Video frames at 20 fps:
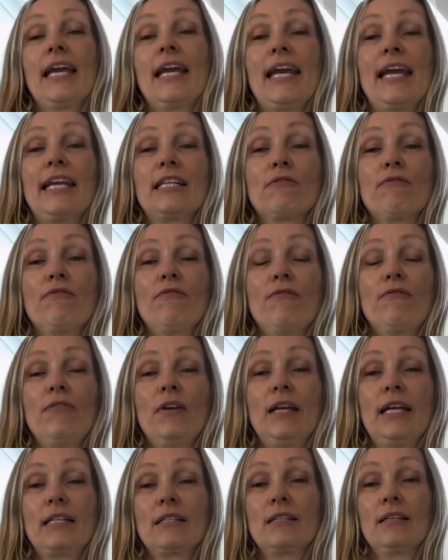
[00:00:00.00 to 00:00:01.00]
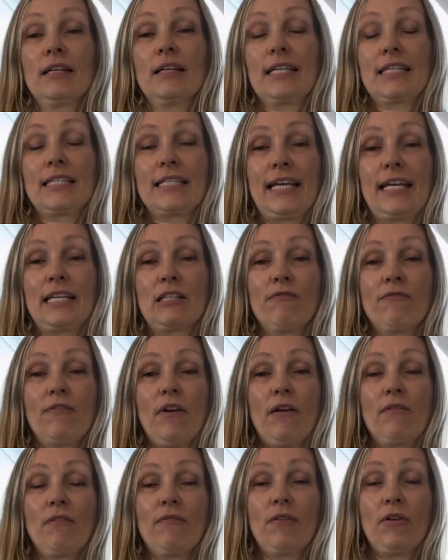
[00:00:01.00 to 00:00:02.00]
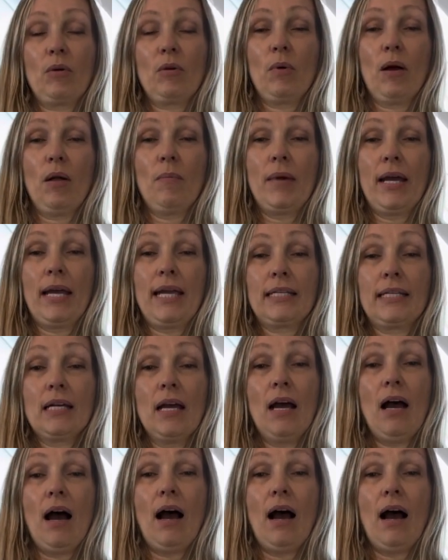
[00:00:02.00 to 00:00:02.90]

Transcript: It's like I say, it's very well made.